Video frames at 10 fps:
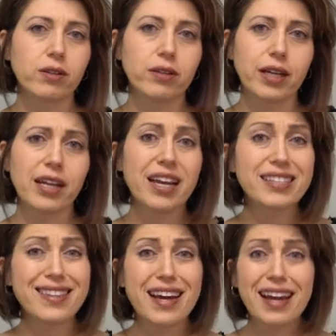look at
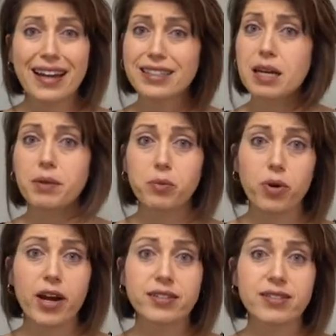is that academic
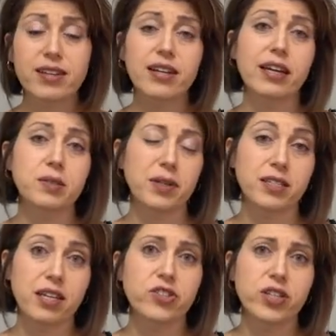press and
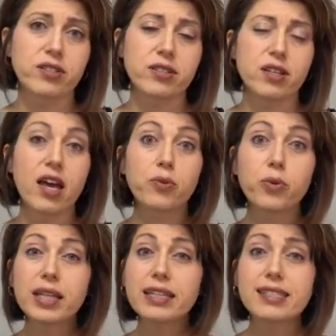expectations, and
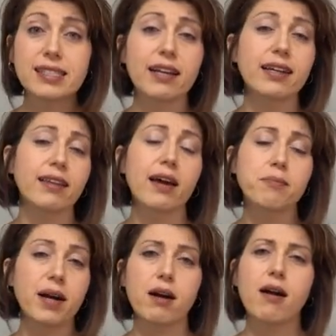really setting that
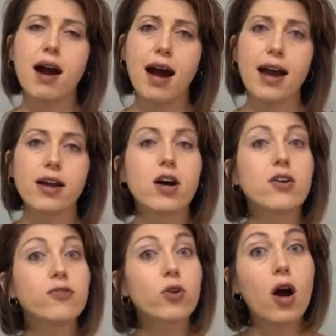bar high
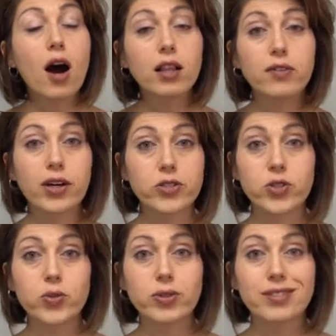for all of our
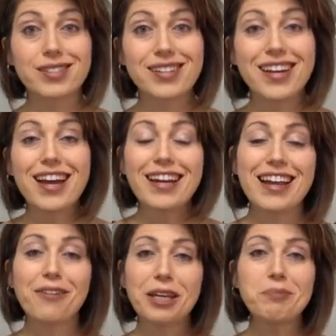students.
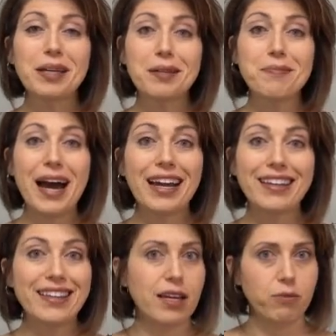Now, keeping in
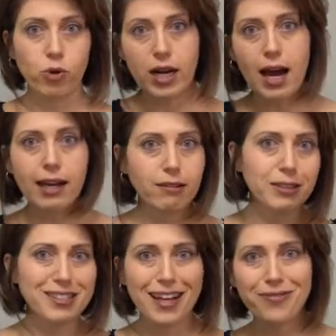mind that what high
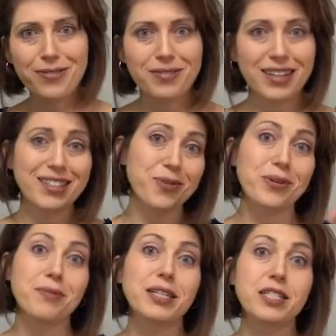looks like is
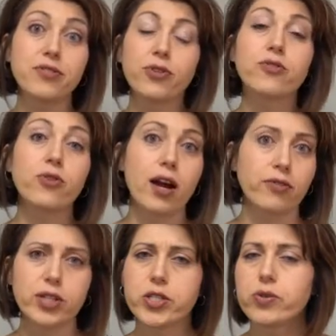going to be different for
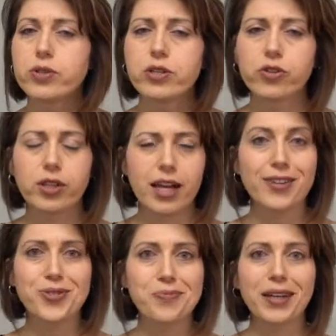every student in your
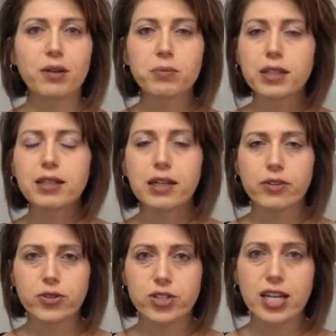classroom, I completely
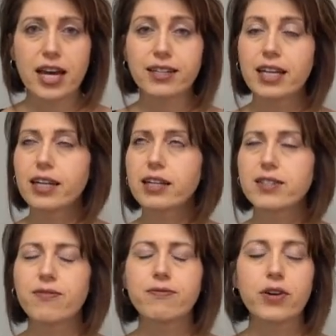understand, and it is a
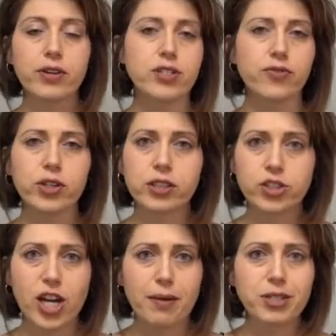very difficult
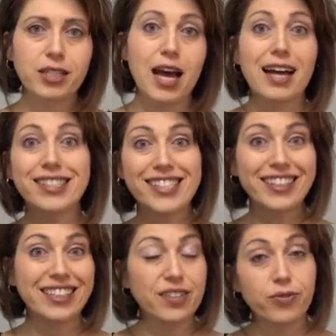job to
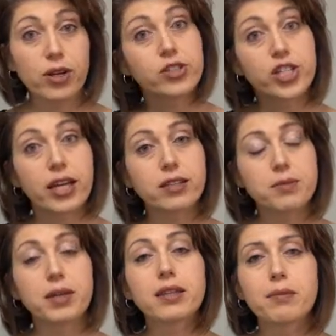constantly differentiate to
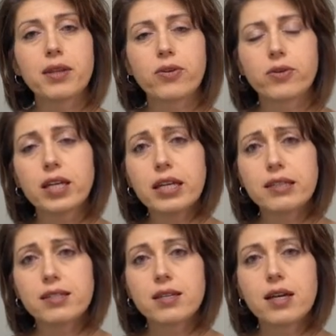meet them at their
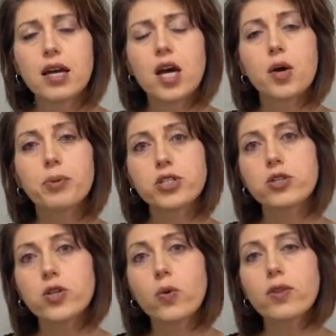needs. But to
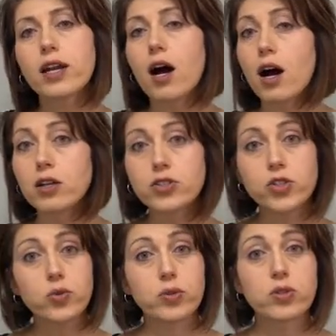know that all
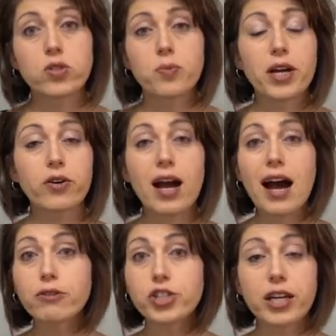students, no matter
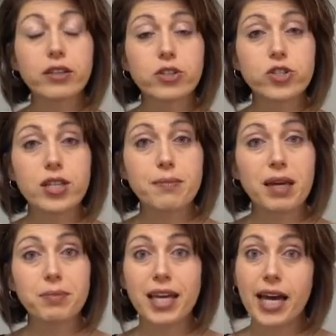how challenged they may
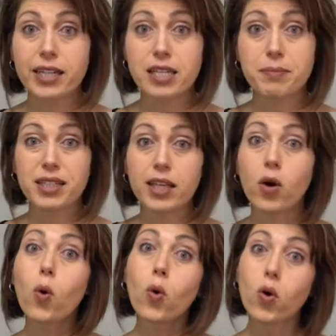be academically
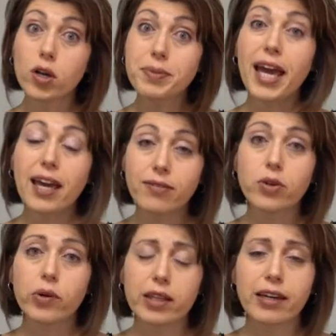or
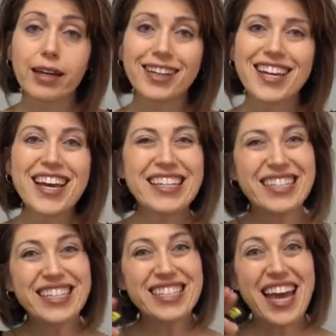behaviorally,
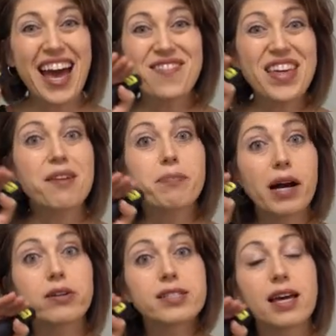need to have that
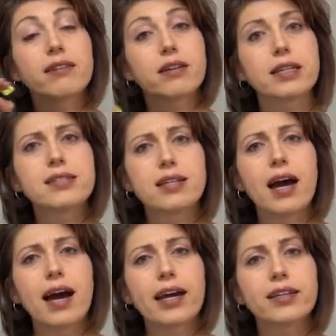bar set nice and
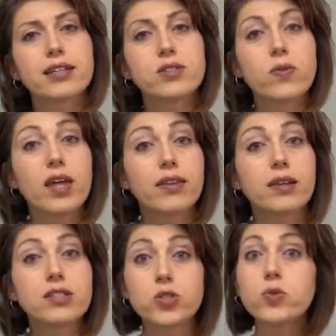high, so
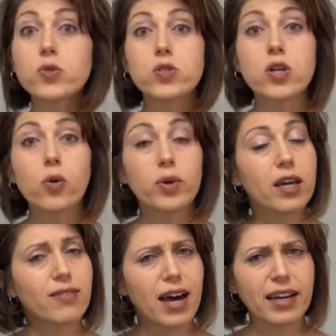that students know we
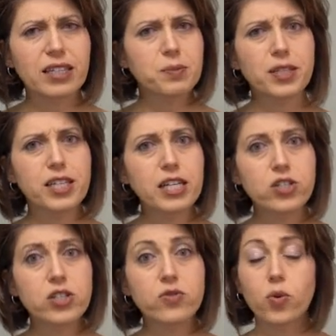have high
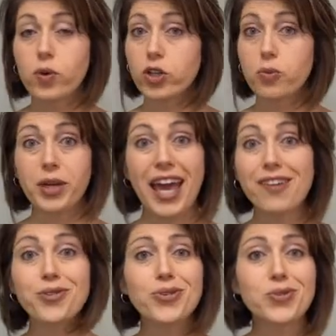expectations for what your
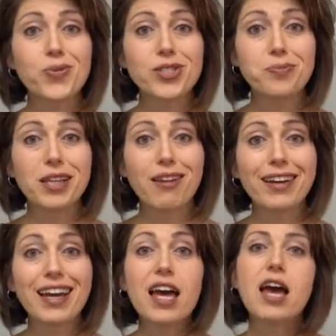behavior is going to be
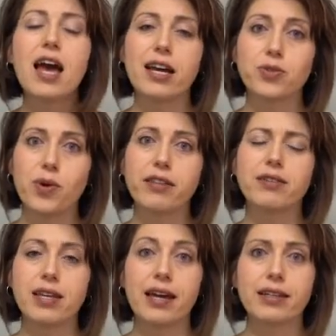like, as well
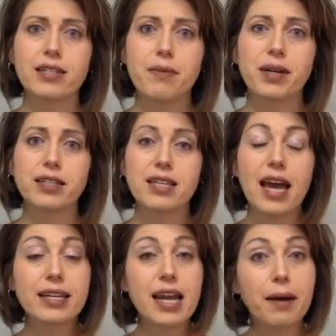as academics,
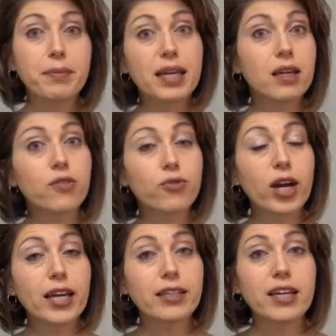and not being
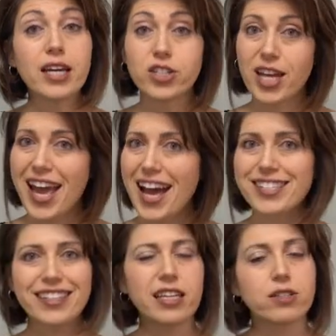afraid to
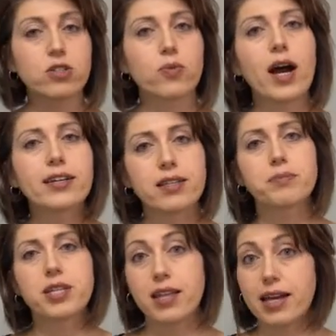ask kids to rise up
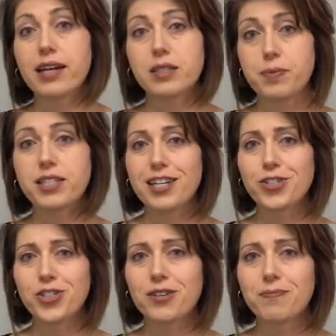to that
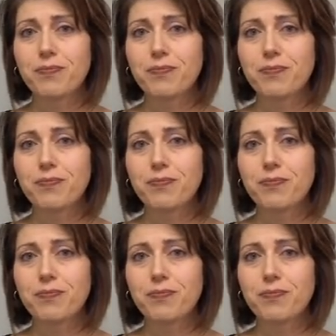expectation.